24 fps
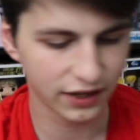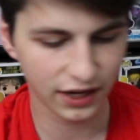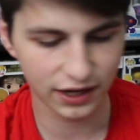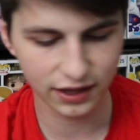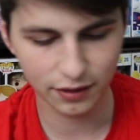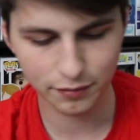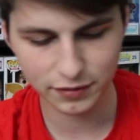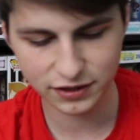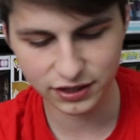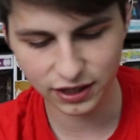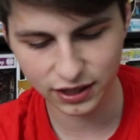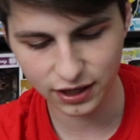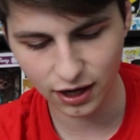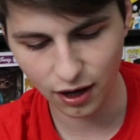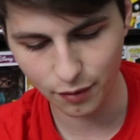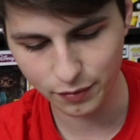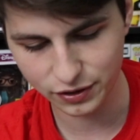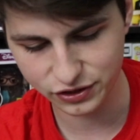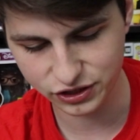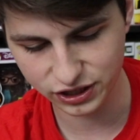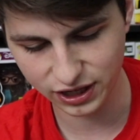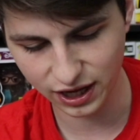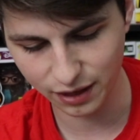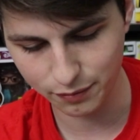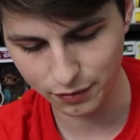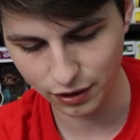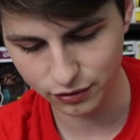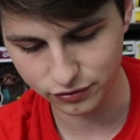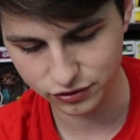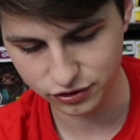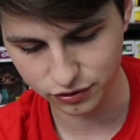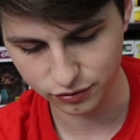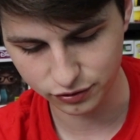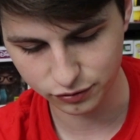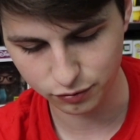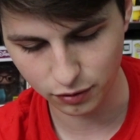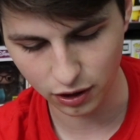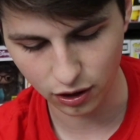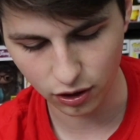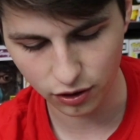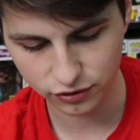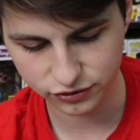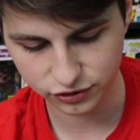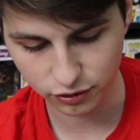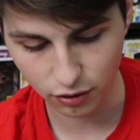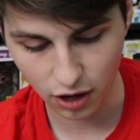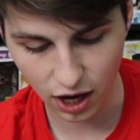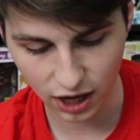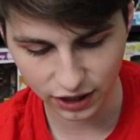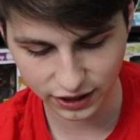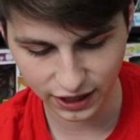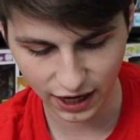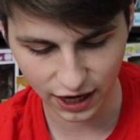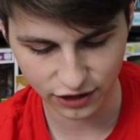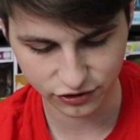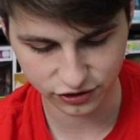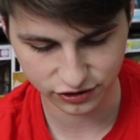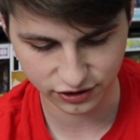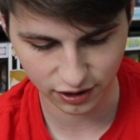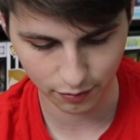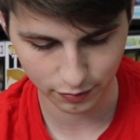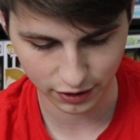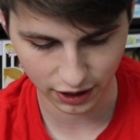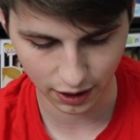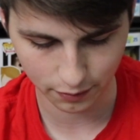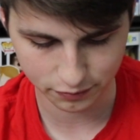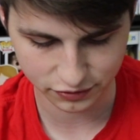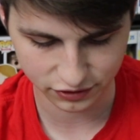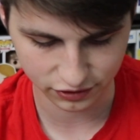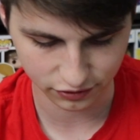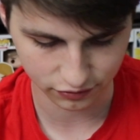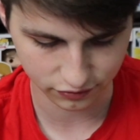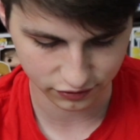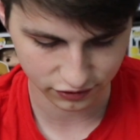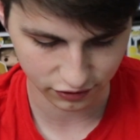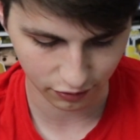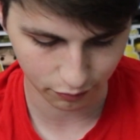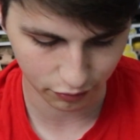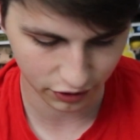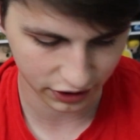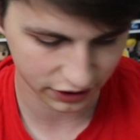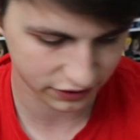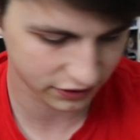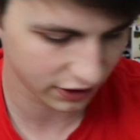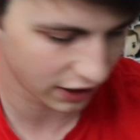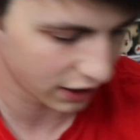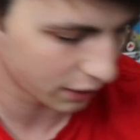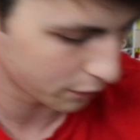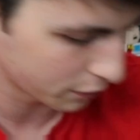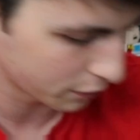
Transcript: today. Let me tell you how much it came out to as well. Also, Hot Cash is coming up soon, so I'm pretty excited